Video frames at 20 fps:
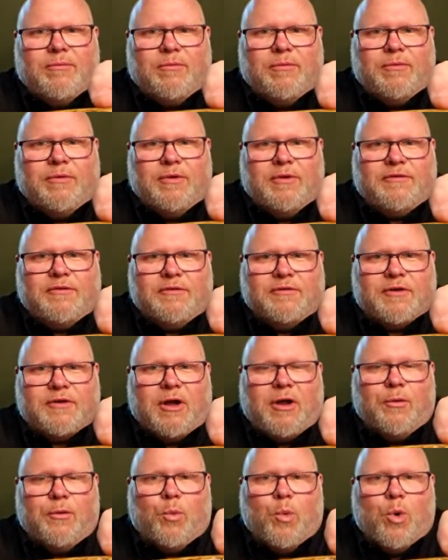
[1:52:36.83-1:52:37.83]
This is
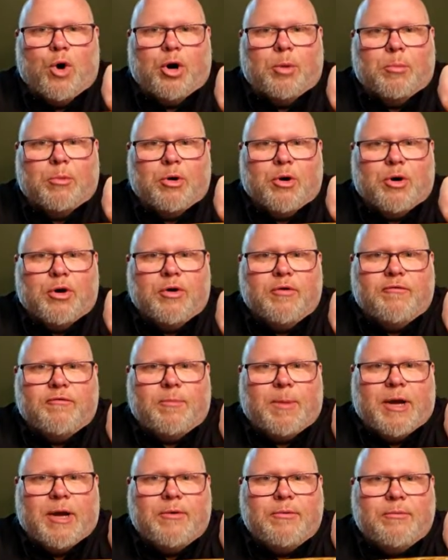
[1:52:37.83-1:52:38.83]
called worm groove
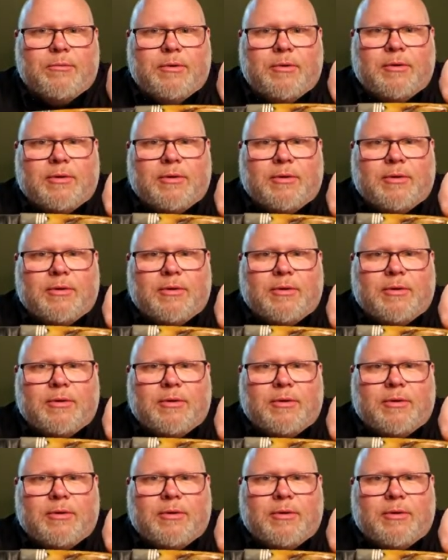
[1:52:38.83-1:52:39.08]
bone.